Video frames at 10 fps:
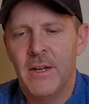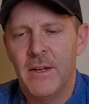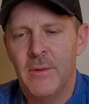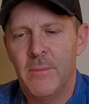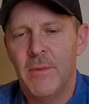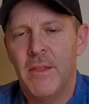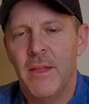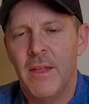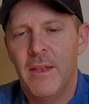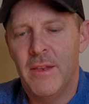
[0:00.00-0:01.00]
Um,
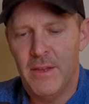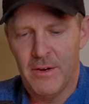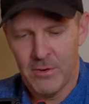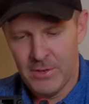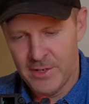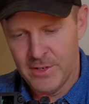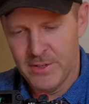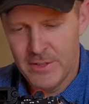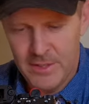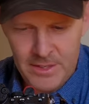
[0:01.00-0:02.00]
and
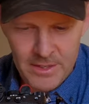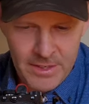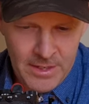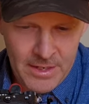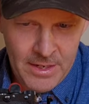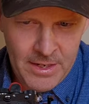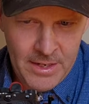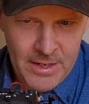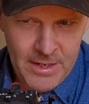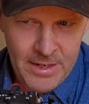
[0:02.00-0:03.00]
earlier,
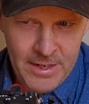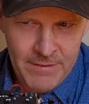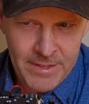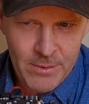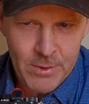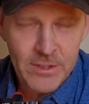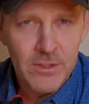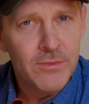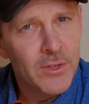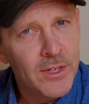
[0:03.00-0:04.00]
uh, I have not watched
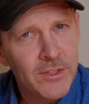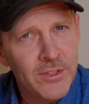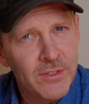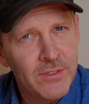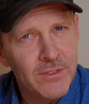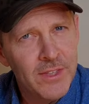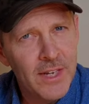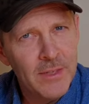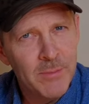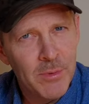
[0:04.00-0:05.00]
the footage
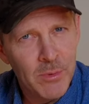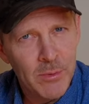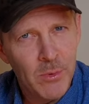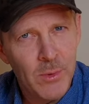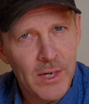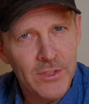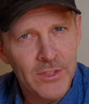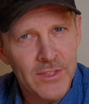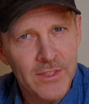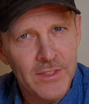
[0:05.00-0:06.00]
yet, but we will watch
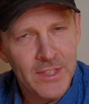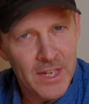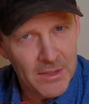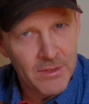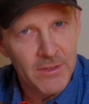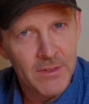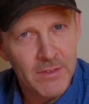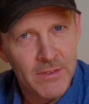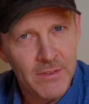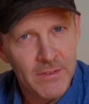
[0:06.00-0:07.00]
it together.
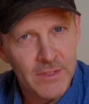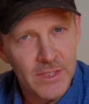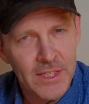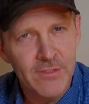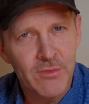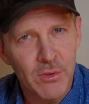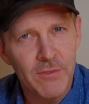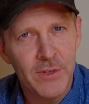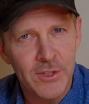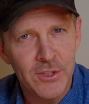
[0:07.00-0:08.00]
So let's roll the
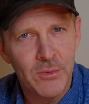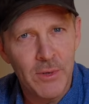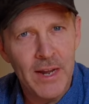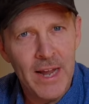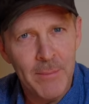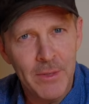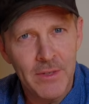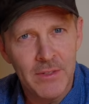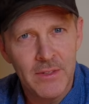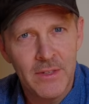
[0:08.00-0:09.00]
footage of what
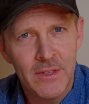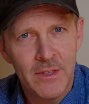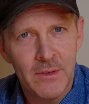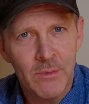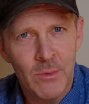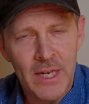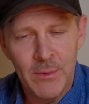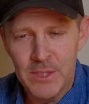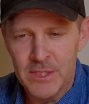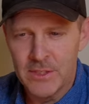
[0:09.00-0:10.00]
happened when I
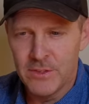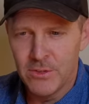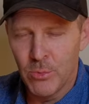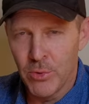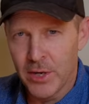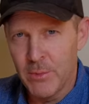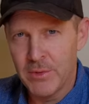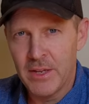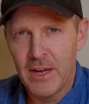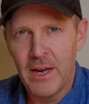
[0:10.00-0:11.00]
was working with
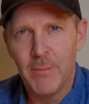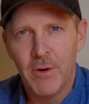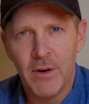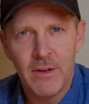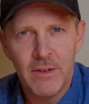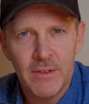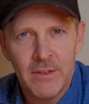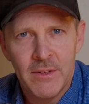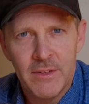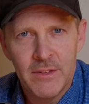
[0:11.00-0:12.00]
the camera.
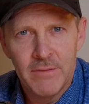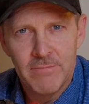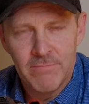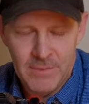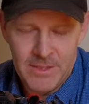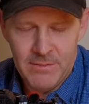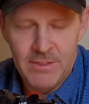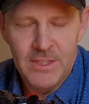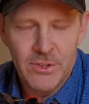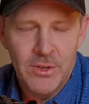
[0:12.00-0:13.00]

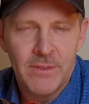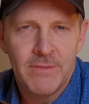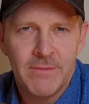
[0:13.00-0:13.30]
Let's show you.